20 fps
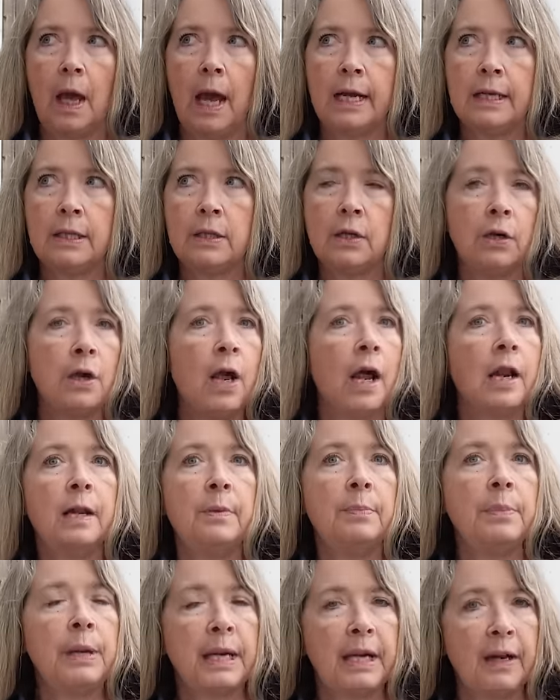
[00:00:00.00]
I, they're not
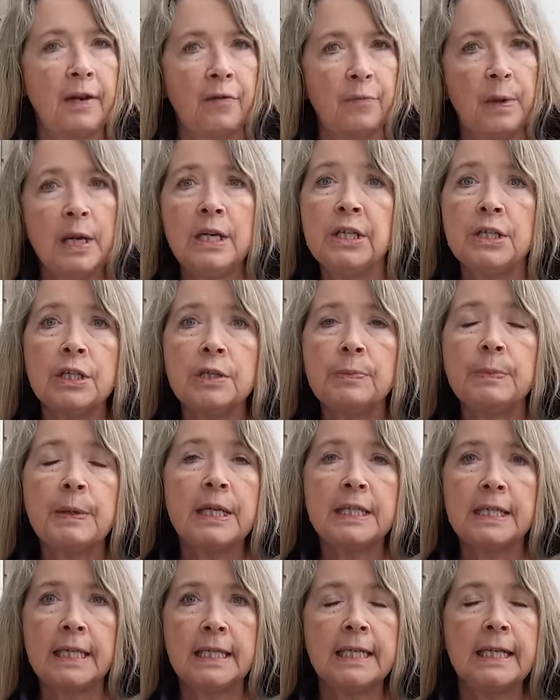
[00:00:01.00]
in big enough bunches
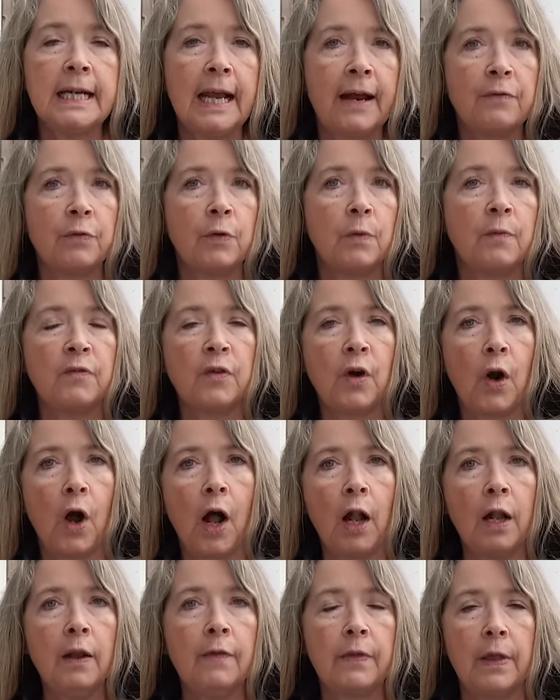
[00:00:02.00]
because I didn't have room for
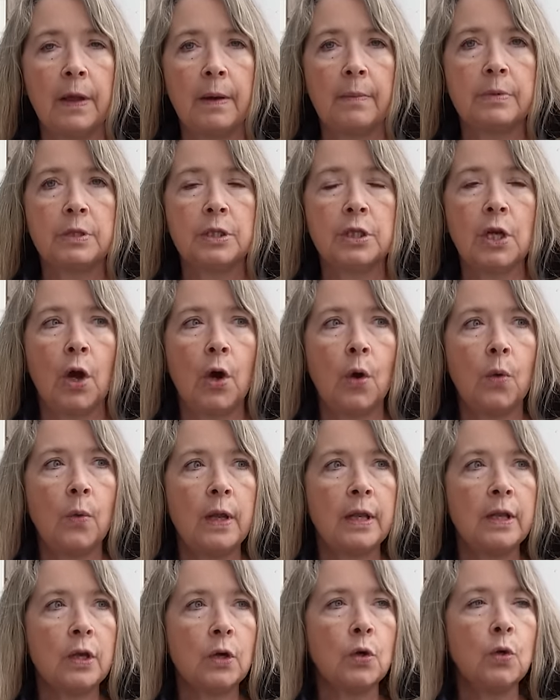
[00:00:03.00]
all of them. So
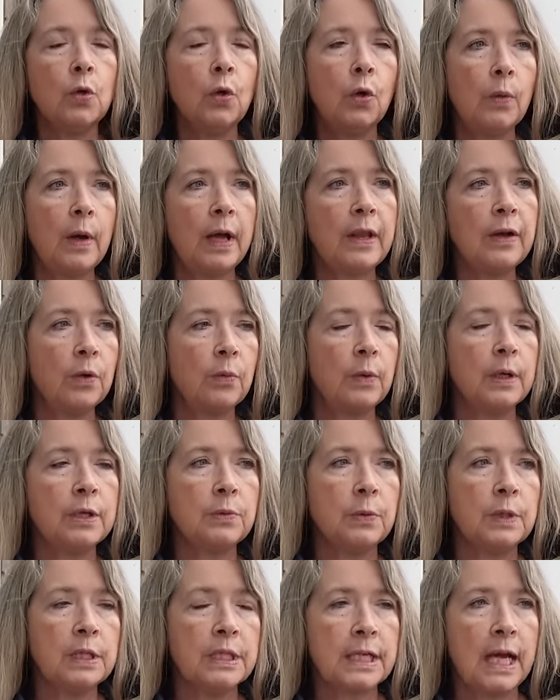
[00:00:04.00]
when the cool weather
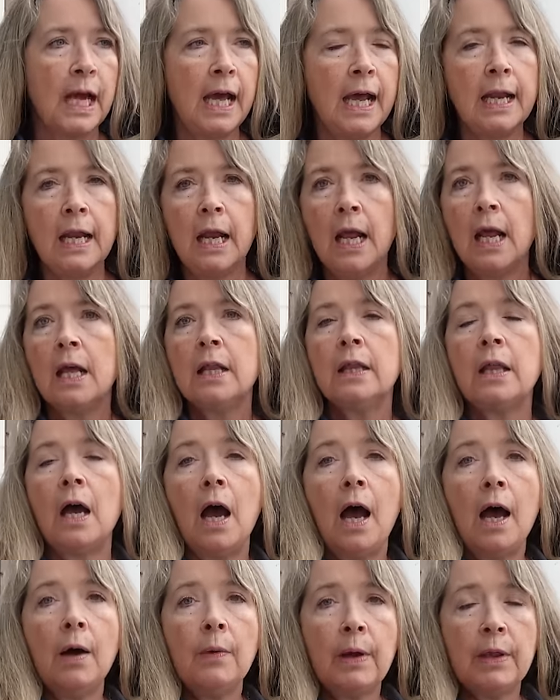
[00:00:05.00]
ones were done, the
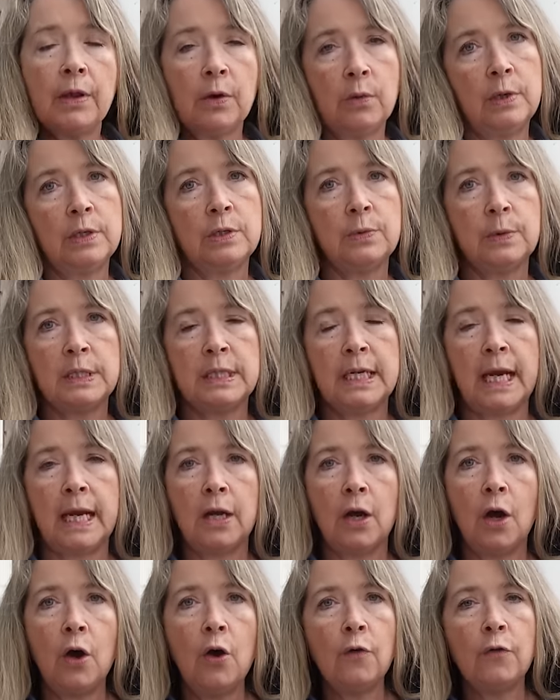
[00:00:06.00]
hot weather ones would
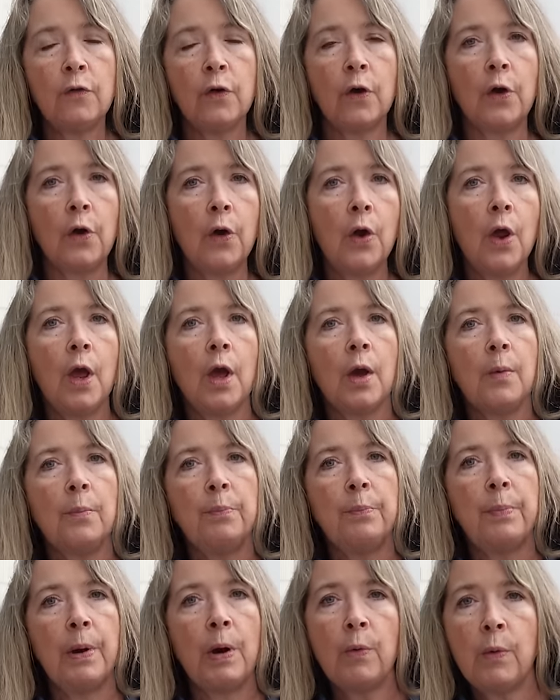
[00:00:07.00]
take over,
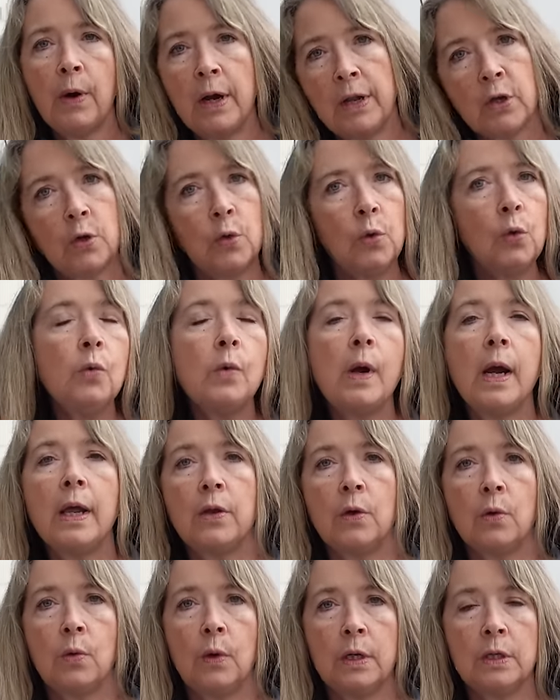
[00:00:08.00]
but where the cool
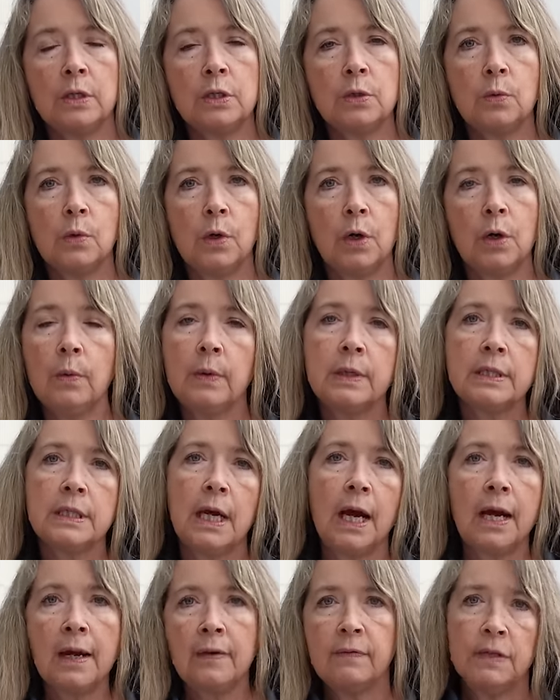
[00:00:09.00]
weather ones were was
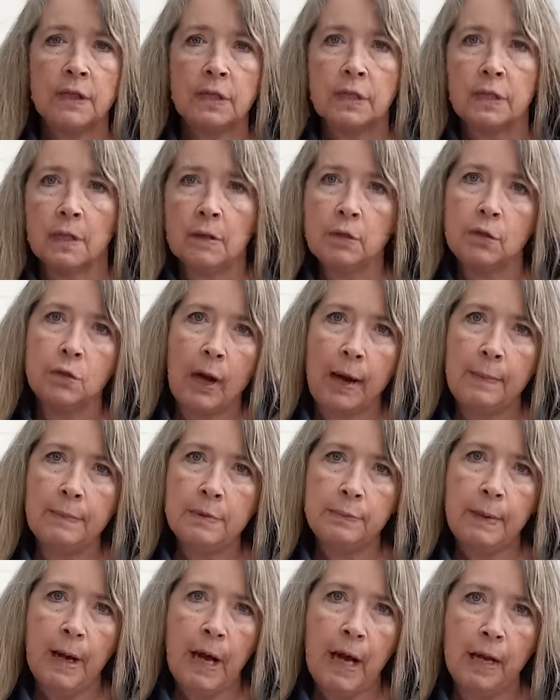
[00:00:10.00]
kind of just a drab
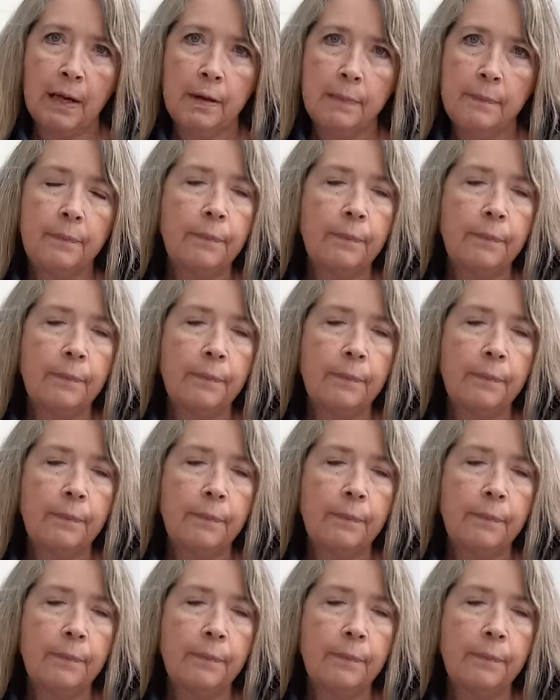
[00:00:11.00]
spot.